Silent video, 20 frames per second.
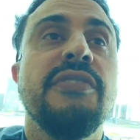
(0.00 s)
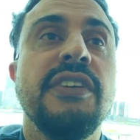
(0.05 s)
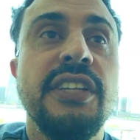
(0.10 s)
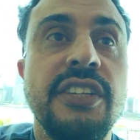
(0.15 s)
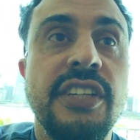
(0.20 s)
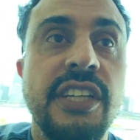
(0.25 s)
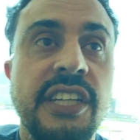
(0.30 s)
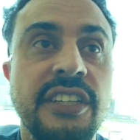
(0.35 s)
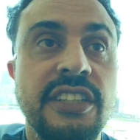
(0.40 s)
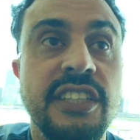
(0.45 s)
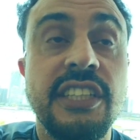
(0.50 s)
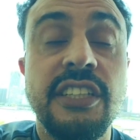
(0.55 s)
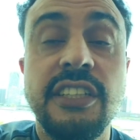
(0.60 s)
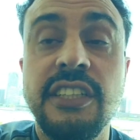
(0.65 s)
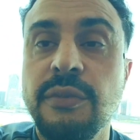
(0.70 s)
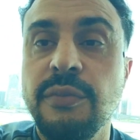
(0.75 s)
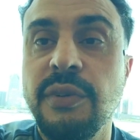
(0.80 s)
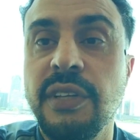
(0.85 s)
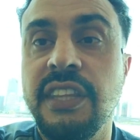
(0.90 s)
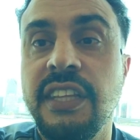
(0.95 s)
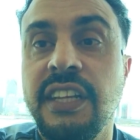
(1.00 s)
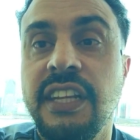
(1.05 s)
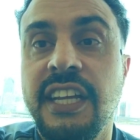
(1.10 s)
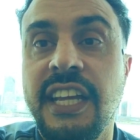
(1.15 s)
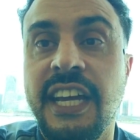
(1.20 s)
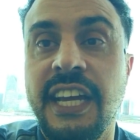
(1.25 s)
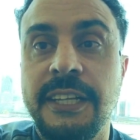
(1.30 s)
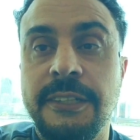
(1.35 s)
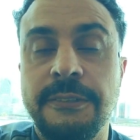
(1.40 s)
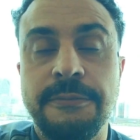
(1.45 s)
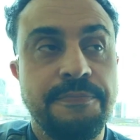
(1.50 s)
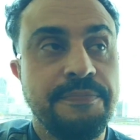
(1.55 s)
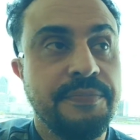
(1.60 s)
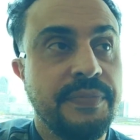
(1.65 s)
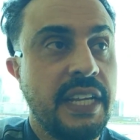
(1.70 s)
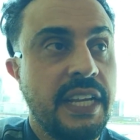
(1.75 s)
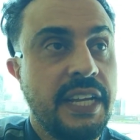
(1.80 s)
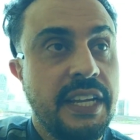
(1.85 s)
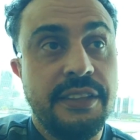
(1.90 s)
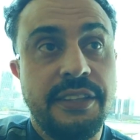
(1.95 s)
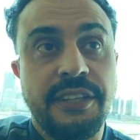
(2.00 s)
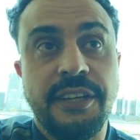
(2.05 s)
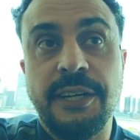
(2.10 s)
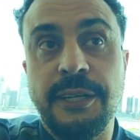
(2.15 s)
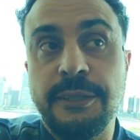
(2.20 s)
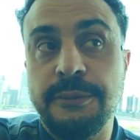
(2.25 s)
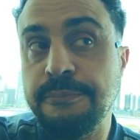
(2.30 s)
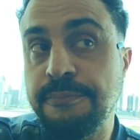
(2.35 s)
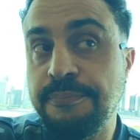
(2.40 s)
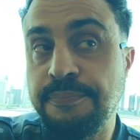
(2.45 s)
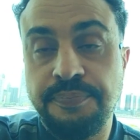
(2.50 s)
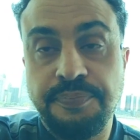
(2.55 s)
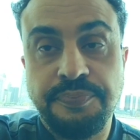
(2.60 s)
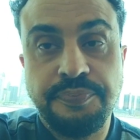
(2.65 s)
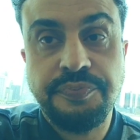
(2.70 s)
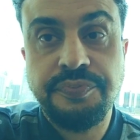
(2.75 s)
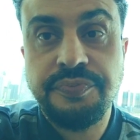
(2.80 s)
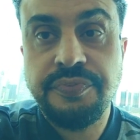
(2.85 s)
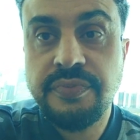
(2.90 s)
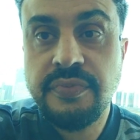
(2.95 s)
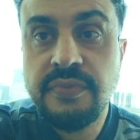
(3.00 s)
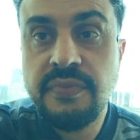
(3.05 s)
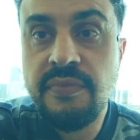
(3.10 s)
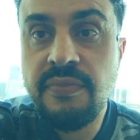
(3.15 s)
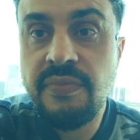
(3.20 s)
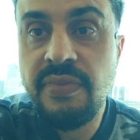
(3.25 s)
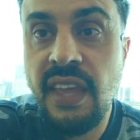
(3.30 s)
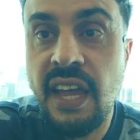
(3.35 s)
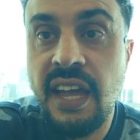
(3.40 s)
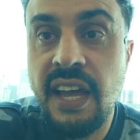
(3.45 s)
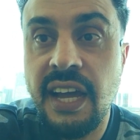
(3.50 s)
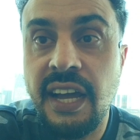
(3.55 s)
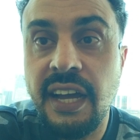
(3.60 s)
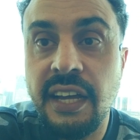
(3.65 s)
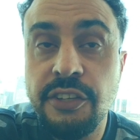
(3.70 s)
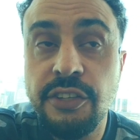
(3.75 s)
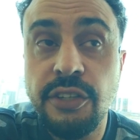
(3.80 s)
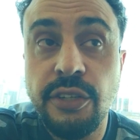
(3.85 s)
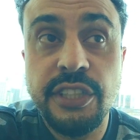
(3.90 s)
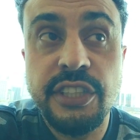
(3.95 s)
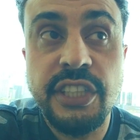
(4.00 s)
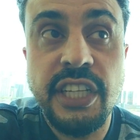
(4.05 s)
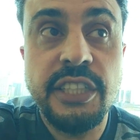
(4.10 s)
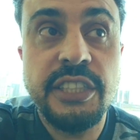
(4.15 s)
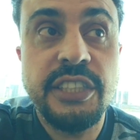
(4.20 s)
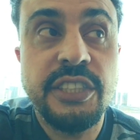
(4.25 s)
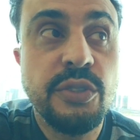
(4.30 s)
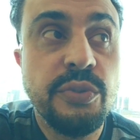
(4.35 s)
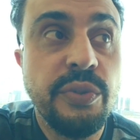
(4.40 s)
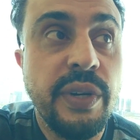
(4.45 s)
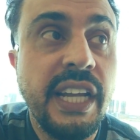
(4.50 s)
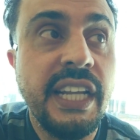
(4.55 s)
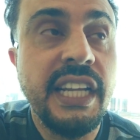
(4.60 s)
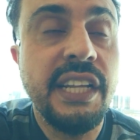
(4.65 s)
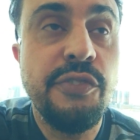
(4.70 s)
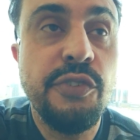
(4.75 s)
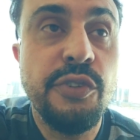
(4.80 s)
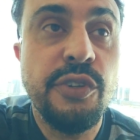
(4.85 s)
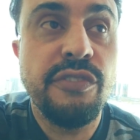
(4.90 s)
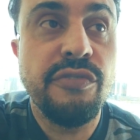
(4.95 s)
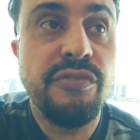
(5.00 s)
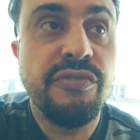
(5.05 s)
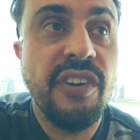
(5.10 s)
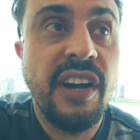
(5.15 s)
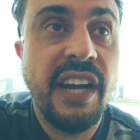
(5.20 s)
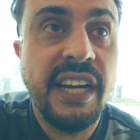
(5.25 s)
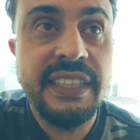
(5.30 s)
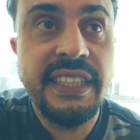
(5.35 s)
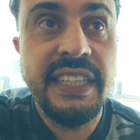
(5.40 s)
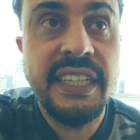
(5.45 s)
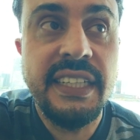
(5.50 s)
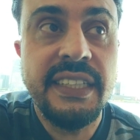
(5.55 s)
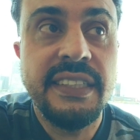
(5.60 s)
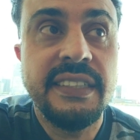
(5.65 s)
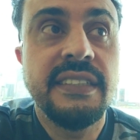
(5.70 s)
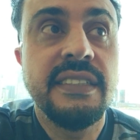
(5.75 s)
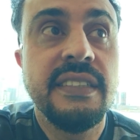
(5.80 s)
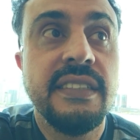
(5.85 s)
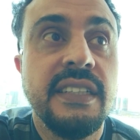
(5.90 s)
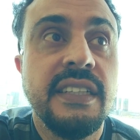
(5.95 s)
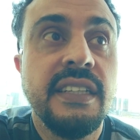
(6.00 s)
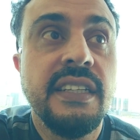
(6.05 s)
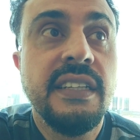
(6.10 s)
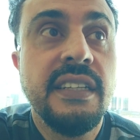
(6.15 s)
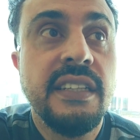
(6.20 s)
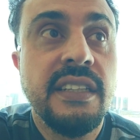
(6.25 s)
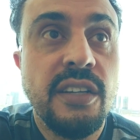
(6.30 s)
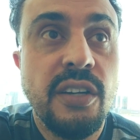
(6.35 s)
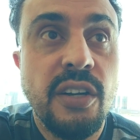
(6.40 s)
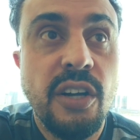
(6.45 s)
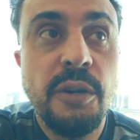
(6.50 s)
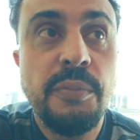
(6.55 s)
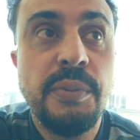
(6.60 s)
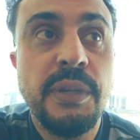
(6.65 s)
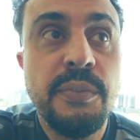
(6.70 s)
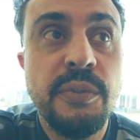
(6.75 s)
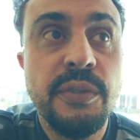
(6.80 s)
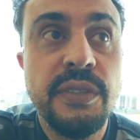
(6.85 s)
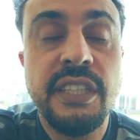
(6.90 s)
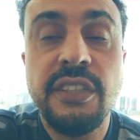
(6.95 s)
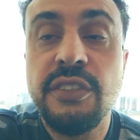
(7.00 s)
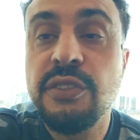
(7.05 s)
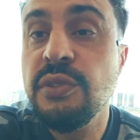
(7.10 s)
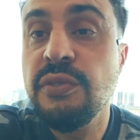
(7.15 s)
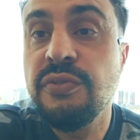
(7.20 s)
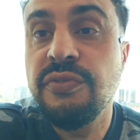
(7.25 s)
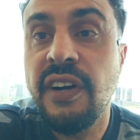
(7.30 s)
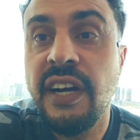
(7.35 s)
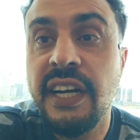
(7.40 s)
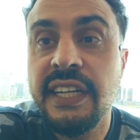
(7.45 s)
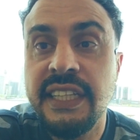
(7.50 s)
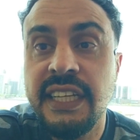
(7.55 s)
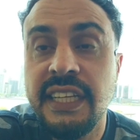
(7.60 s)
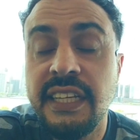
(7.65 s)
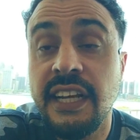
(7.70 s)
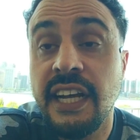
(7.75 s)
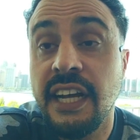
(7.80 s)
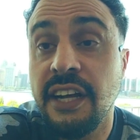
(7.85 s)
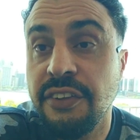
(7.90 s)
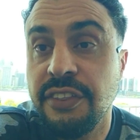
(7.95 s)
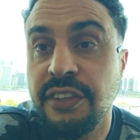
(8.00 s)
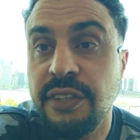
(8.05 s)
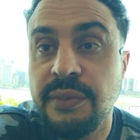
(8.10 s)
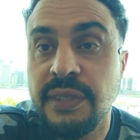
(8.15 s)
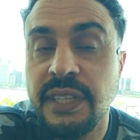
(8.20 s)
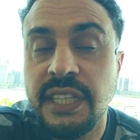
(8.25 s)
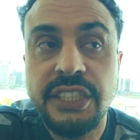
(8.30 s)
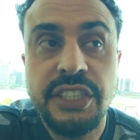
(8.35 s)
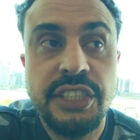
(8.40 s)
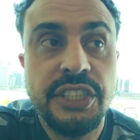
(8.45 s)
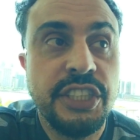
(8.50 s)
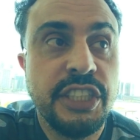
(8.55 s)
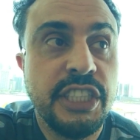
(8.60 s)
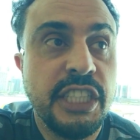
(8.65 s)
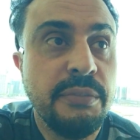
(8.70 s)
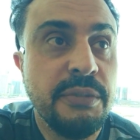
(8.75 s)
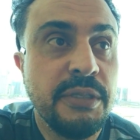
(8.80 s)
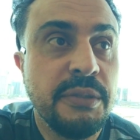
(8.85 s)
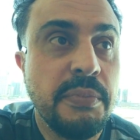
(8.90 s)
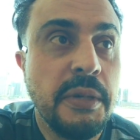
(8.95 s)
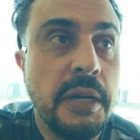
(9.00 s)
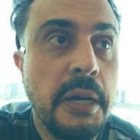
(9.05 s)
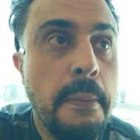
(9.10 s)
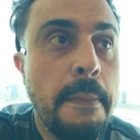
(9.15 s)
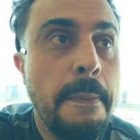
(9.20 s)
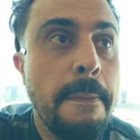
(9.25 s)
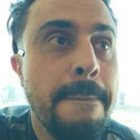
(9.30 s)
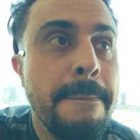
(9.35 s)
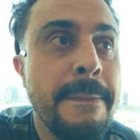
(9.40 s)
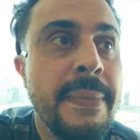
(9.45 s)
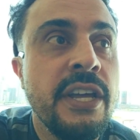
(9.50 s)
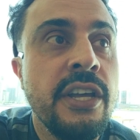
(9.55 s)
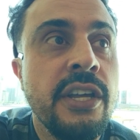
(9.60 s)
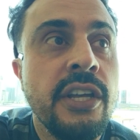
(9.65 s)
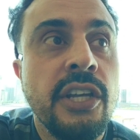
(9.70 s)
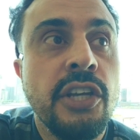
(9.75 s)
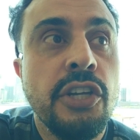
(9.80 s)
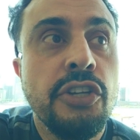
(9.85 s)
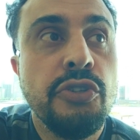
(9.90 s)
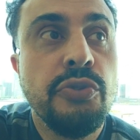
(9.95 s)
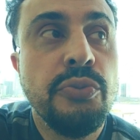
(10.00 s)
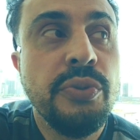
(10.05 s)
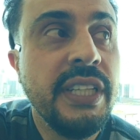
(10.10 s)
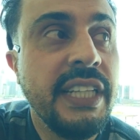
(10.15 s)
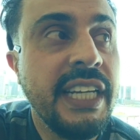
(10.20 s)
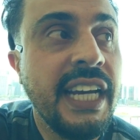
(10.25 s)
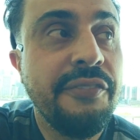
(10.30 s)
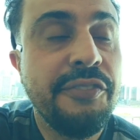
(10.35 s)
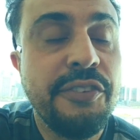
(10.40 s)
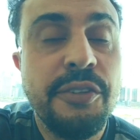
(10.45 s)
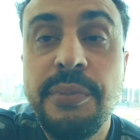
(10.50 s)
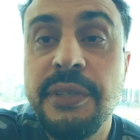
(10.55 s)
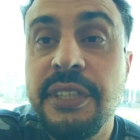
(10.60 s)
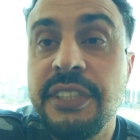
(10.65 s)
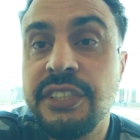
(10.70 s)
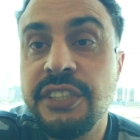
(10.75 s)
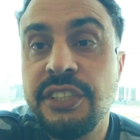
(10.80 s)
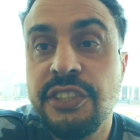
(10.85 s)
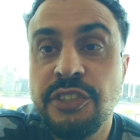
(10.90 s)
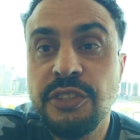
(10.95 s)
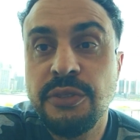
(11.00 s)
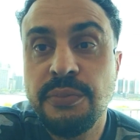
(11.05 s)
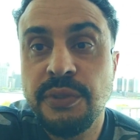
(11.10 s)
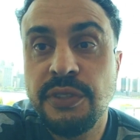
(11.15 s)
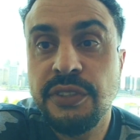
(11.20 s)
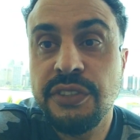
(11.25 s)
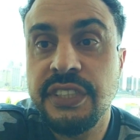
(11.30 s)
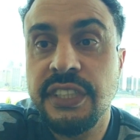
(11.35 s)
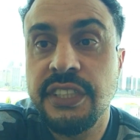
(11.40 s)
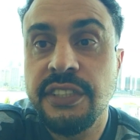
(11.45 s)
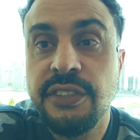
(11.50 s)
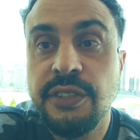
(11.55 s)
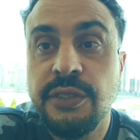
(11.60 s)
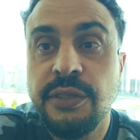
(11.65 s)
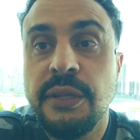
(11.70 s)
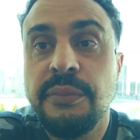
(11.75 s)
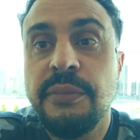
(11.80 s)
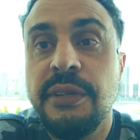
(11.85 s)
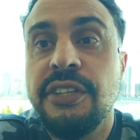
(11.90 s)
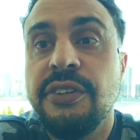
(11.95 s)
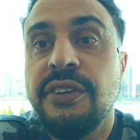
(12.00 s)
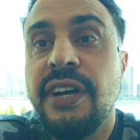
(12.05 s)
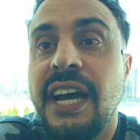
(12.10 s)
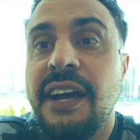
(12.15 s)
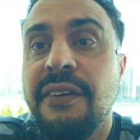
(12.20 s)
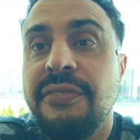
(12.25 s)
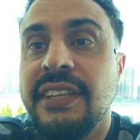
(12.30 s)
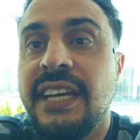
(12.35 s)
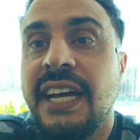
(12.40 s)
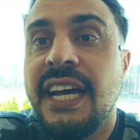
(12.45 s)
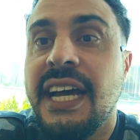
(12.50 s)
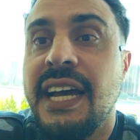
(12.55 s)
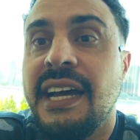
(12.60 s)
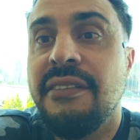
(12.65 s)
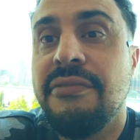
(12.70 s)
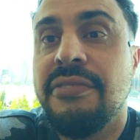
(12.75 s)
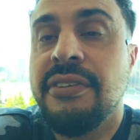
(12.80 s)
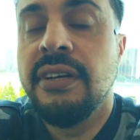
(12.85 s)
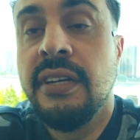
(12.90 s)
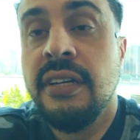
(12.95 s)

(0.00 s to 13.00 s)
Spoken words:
and you're here dealing with it again. And it's great if you can find it. There are people that do find it, healthy relationships, but you really have to be a secure person. You know what I mean? You have to have